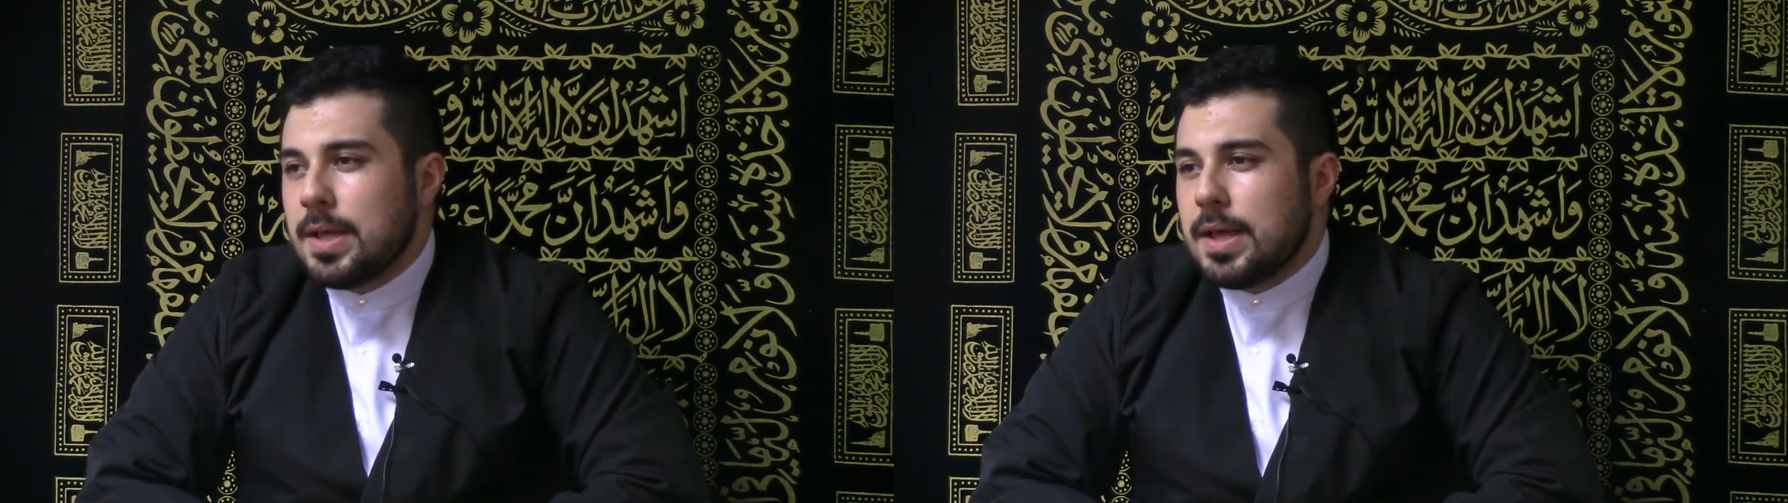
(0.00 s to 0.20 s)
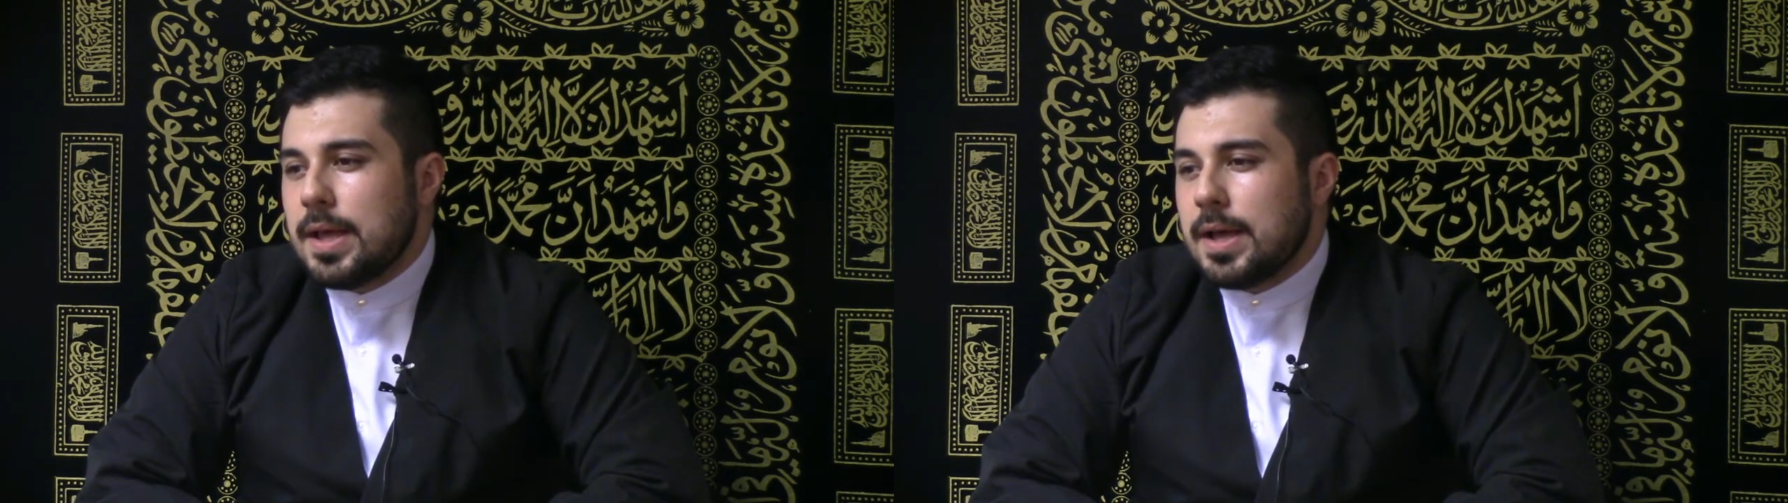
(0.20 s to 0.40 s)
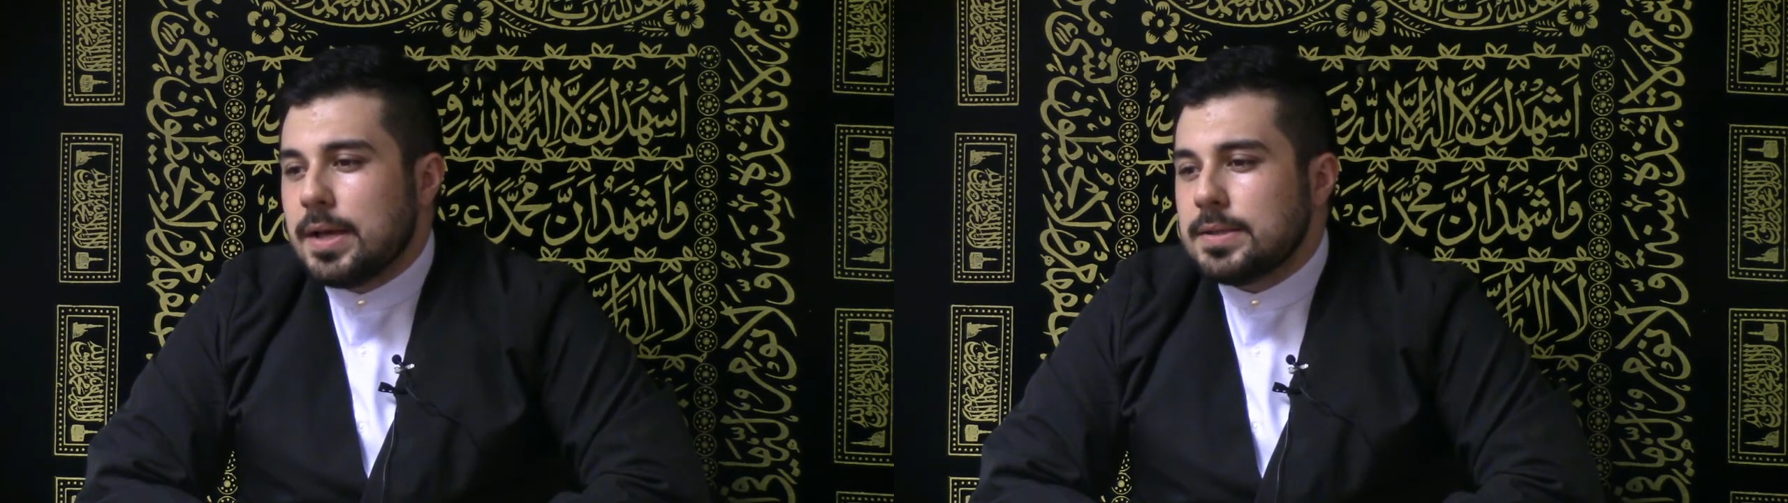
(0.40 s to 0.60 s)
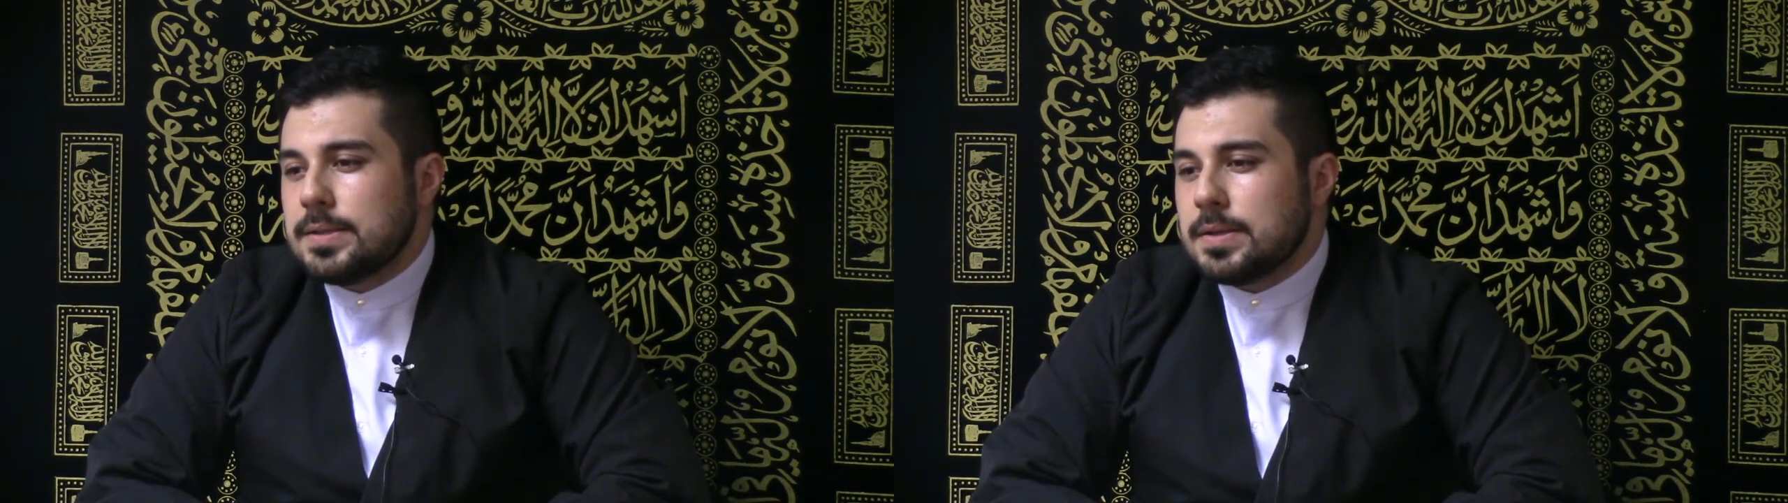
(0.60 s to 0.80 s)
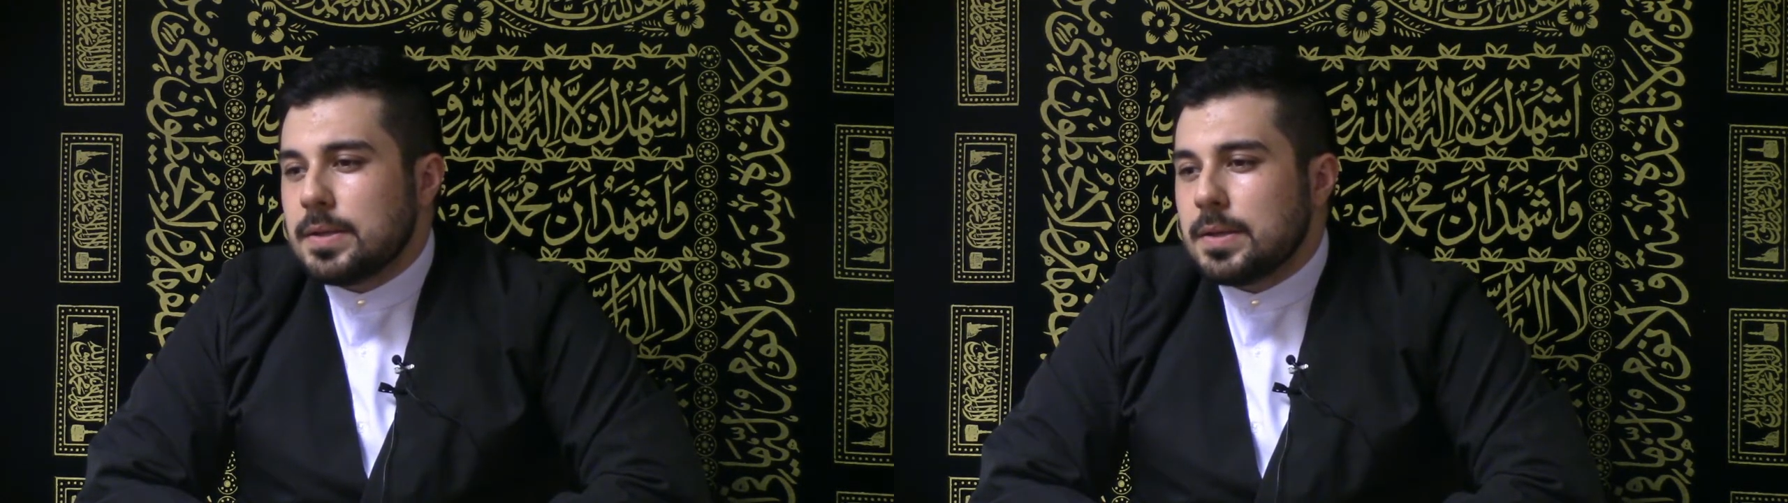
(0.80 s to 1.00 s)

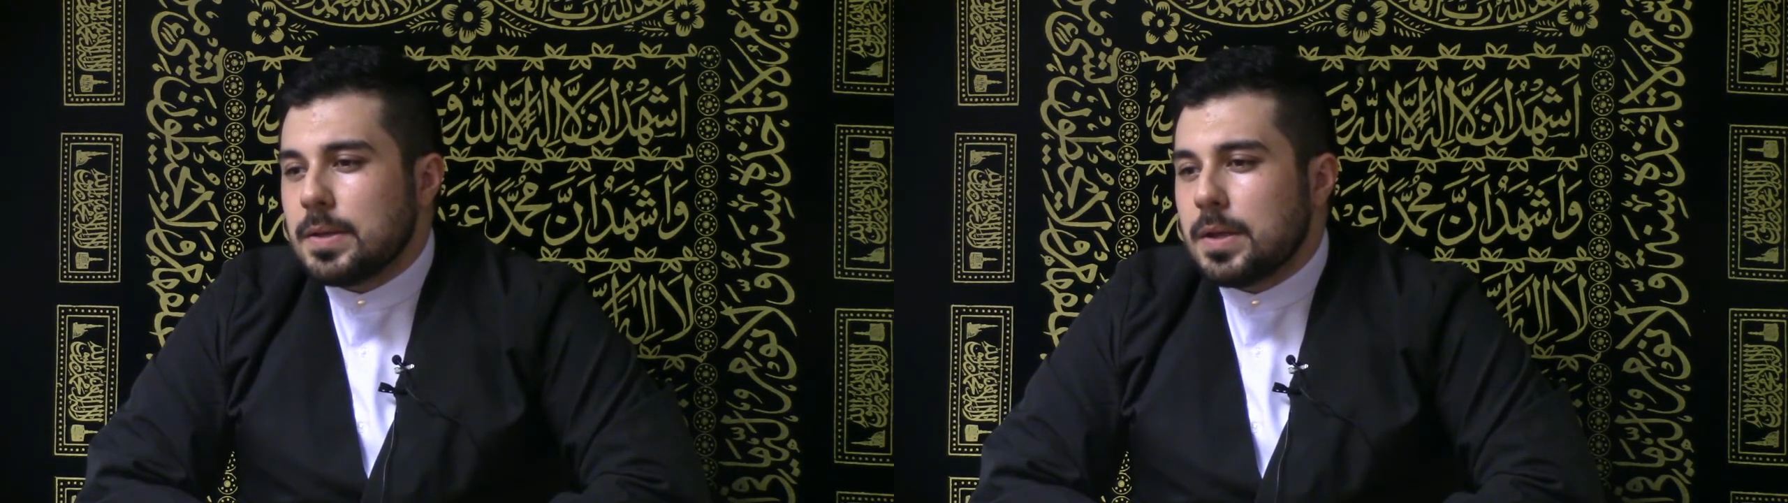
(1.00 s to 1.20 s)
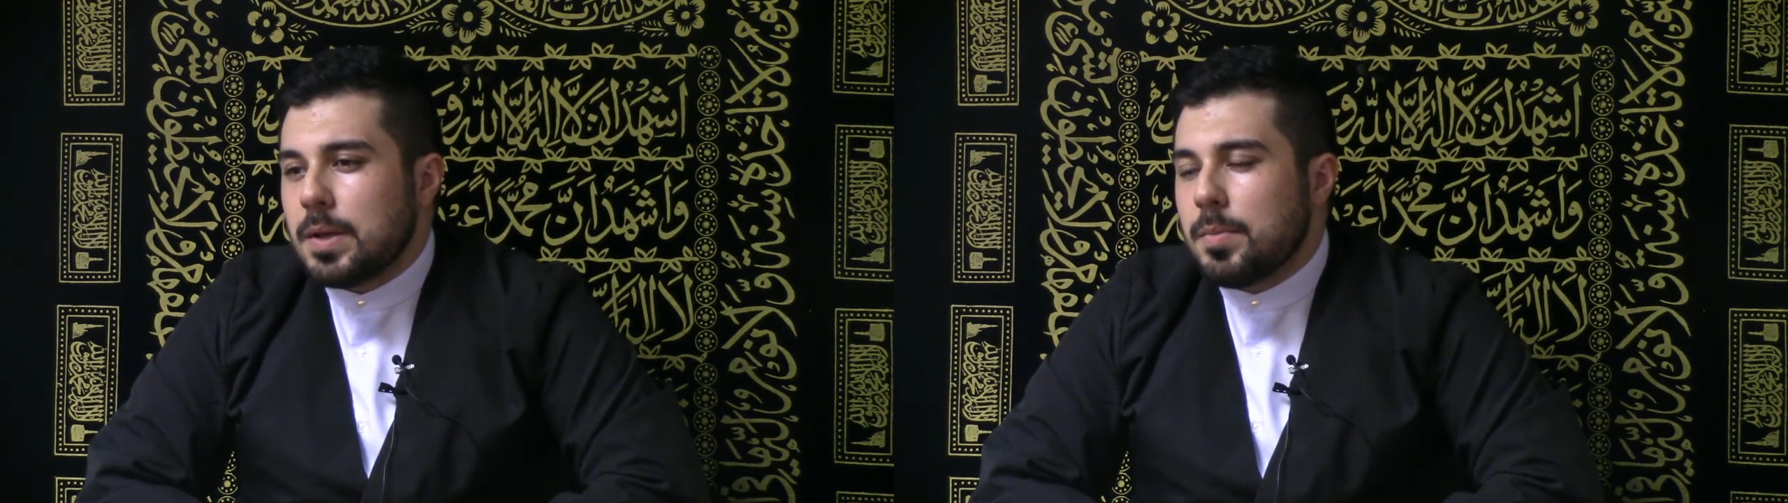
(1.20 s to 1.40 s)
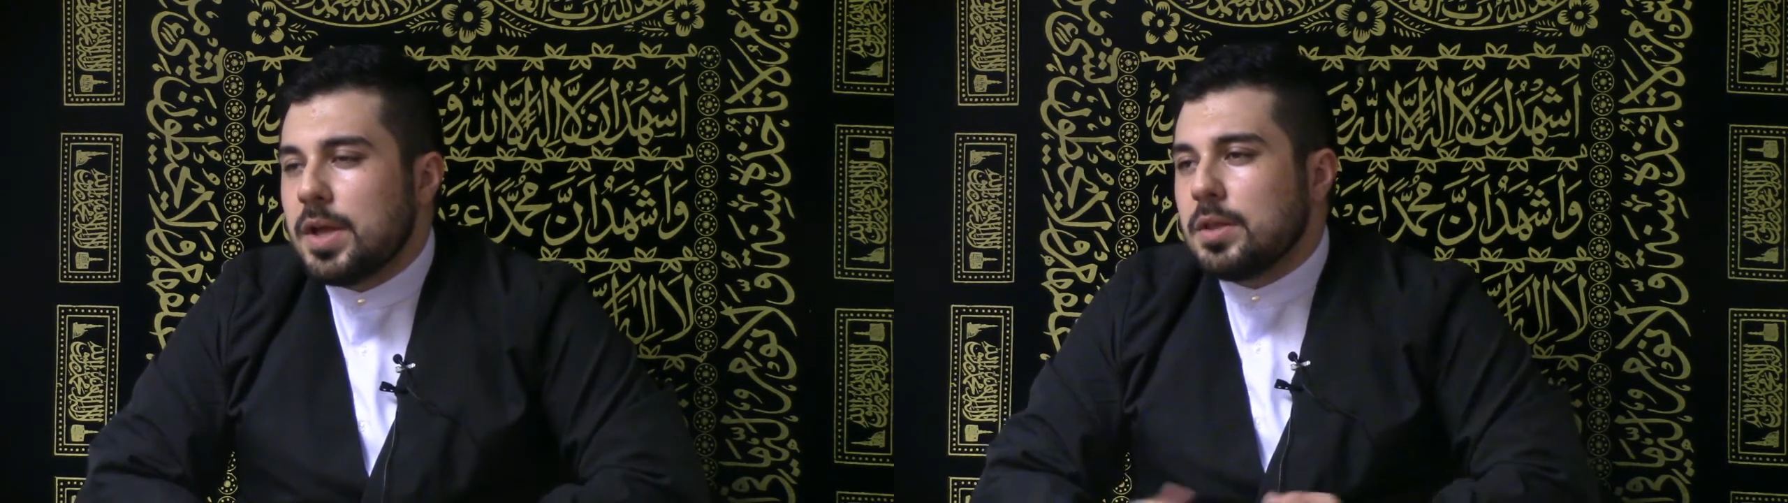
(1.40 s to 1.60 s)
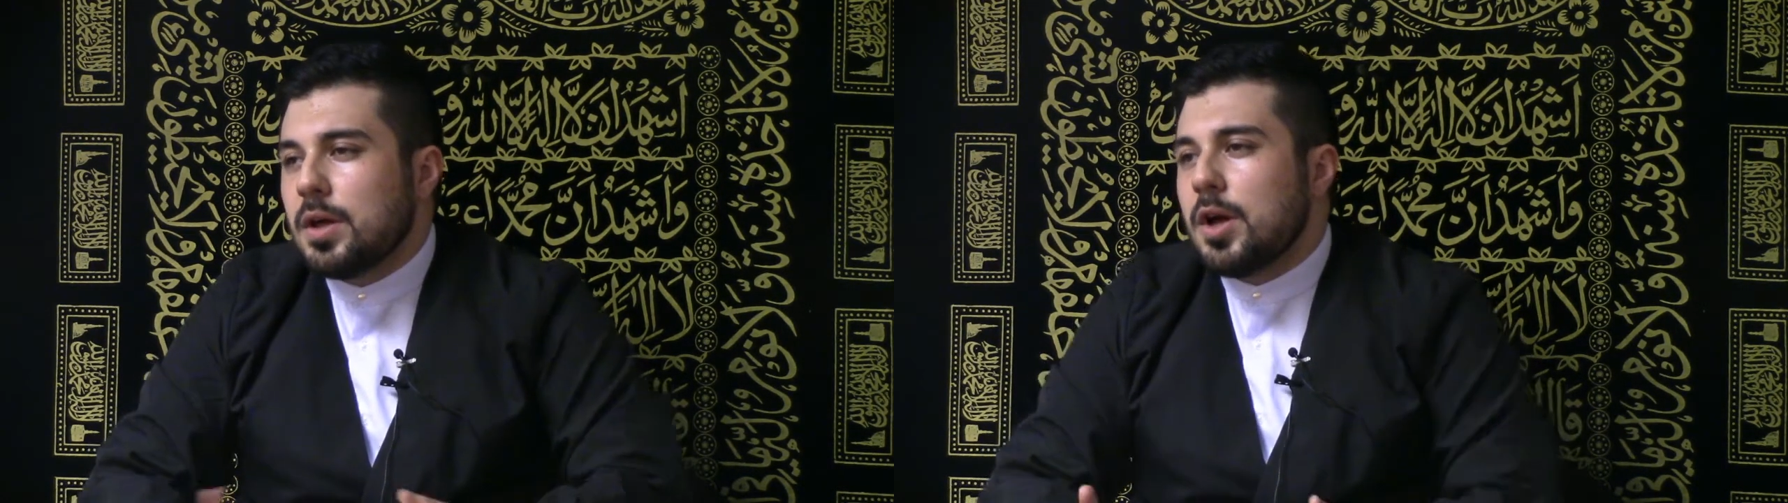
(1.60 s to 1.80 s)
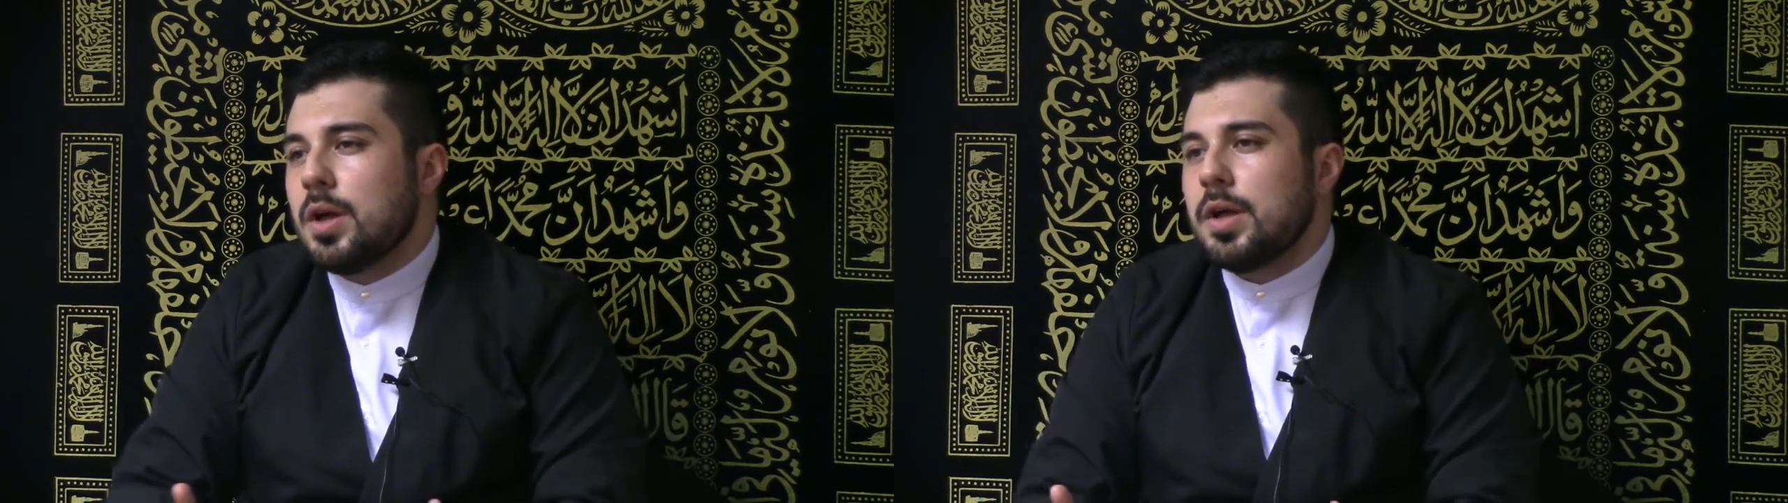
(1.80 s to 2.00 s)
And may
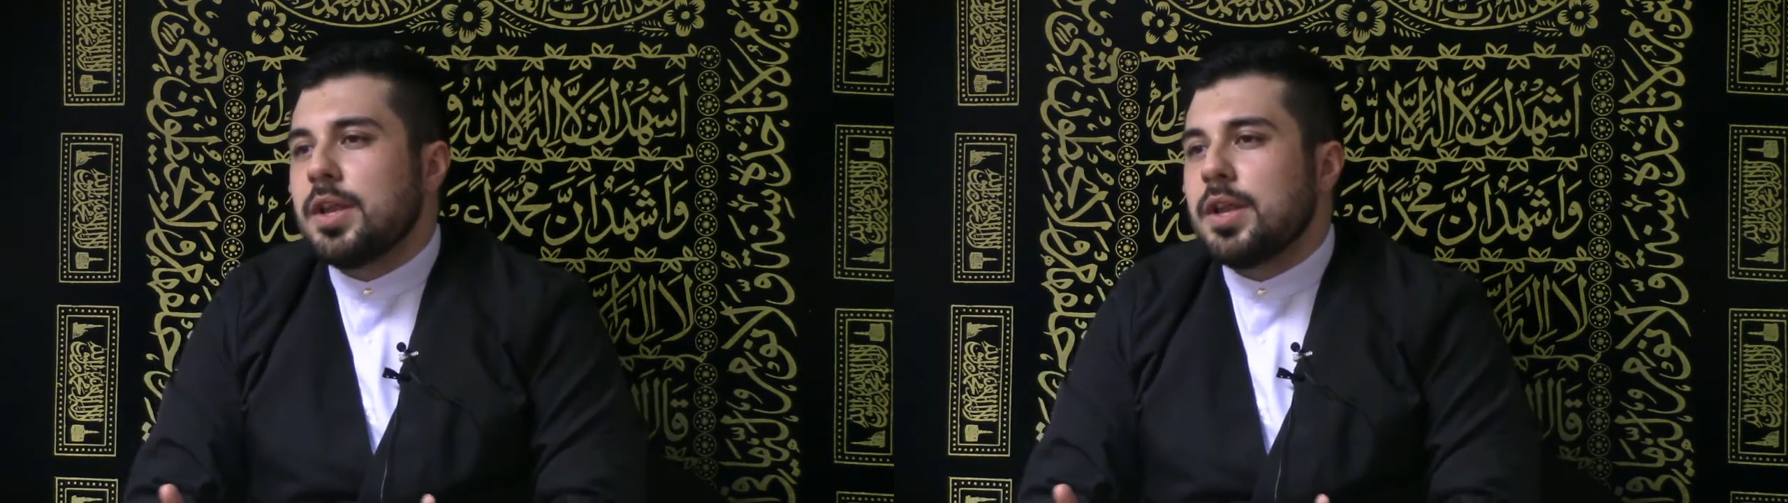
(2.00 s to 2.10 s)
Allah